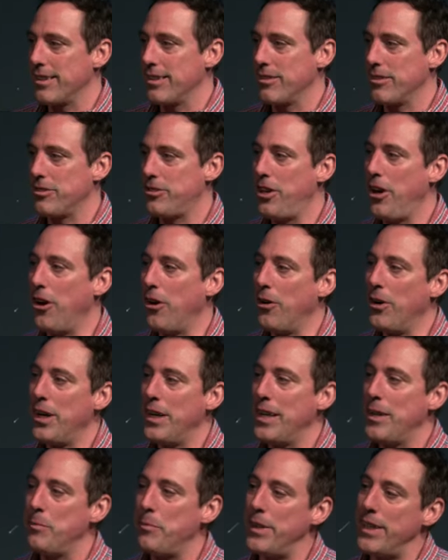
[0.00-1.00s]
So
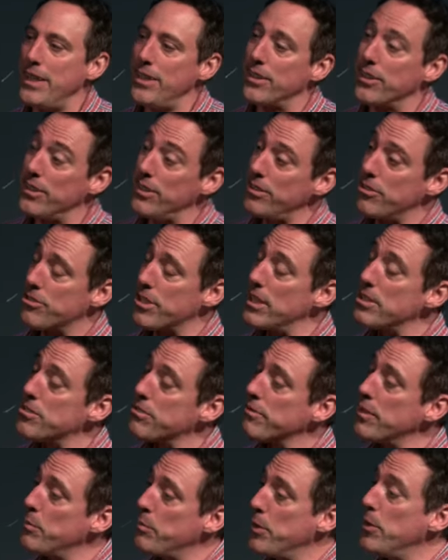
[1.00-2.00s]
Peter tries
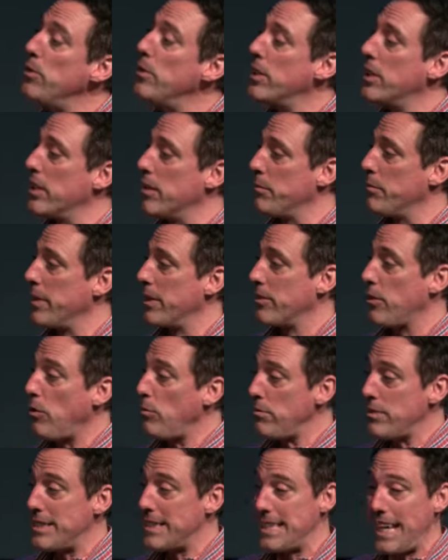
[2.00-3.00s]
to rebuke him. Like,
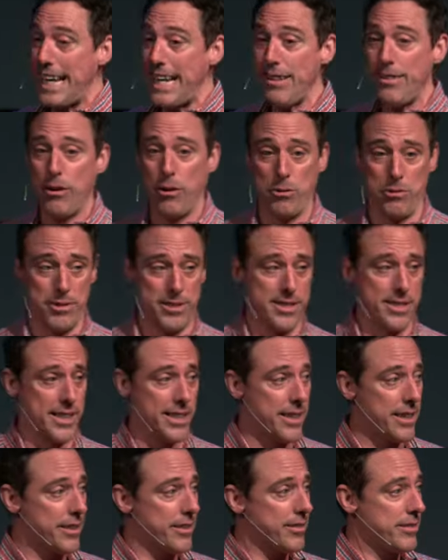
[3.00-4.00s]
don't say those
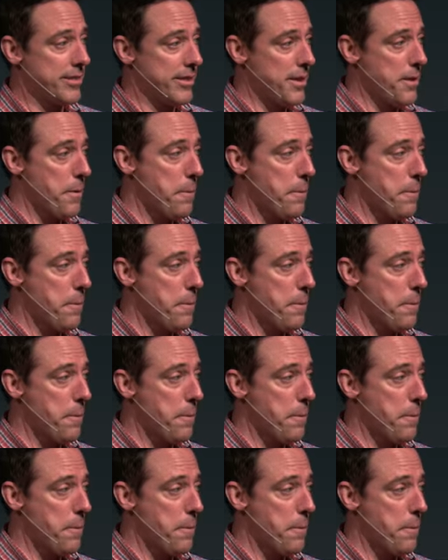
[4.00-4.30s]
things.